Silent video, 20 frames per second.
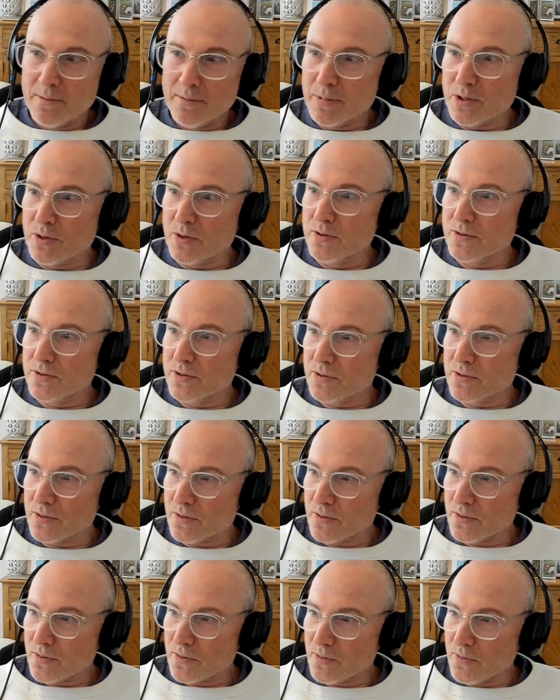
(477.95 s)
because
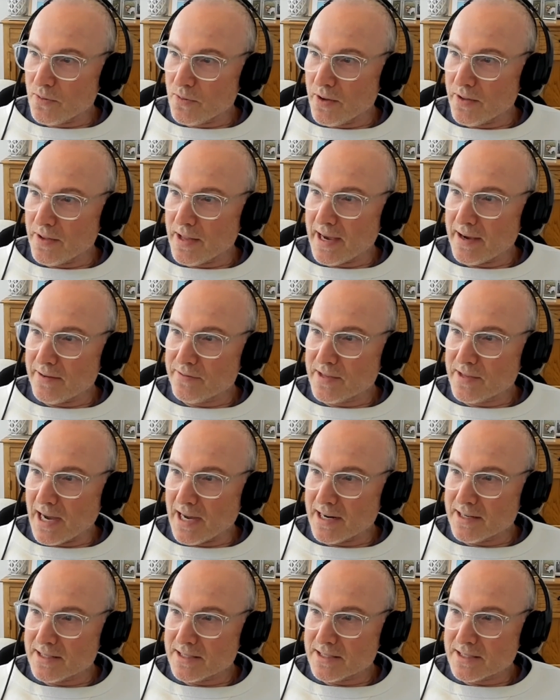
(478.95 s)
what they've
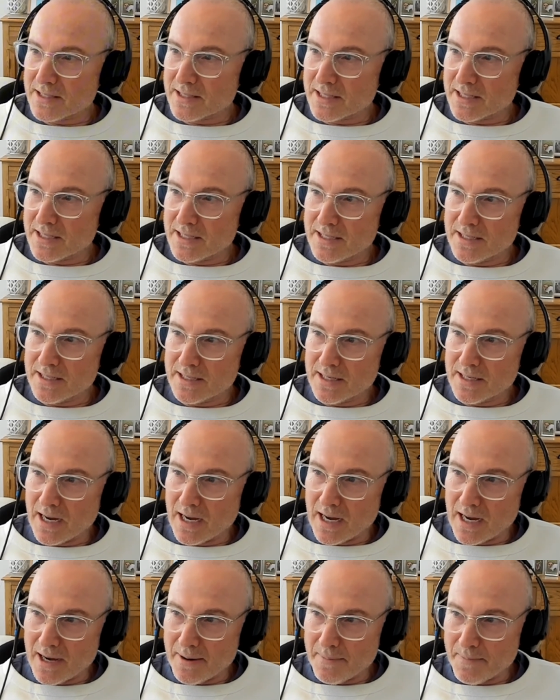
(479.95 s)
done is
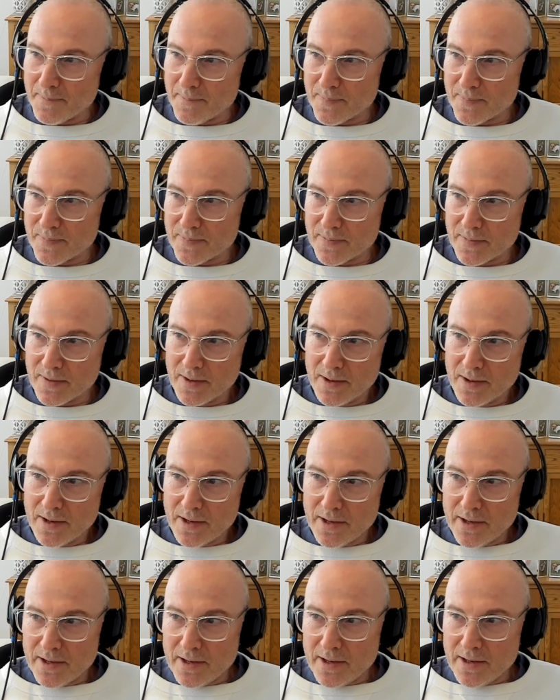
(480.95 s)
and
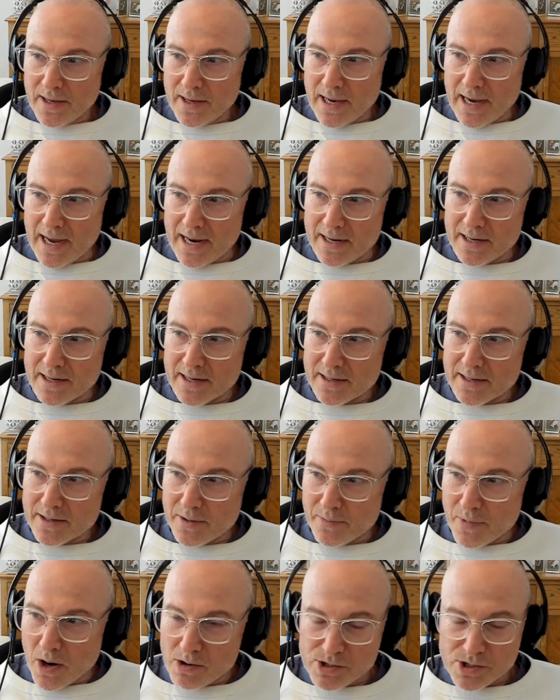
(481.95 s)

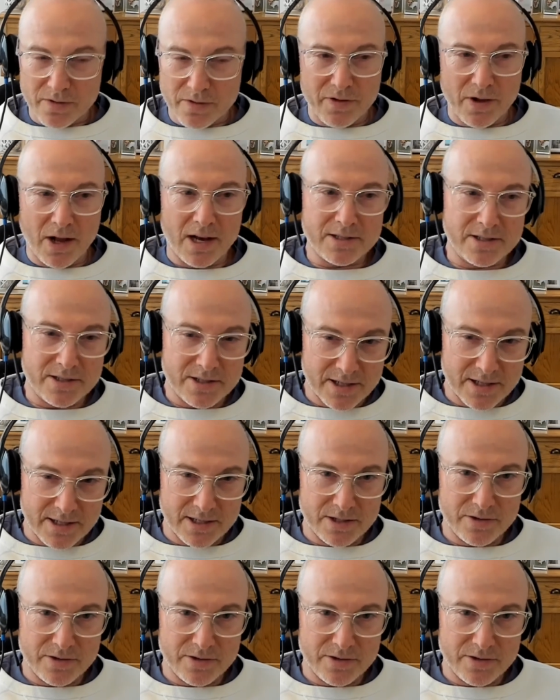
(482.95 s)
the Microsoft licensing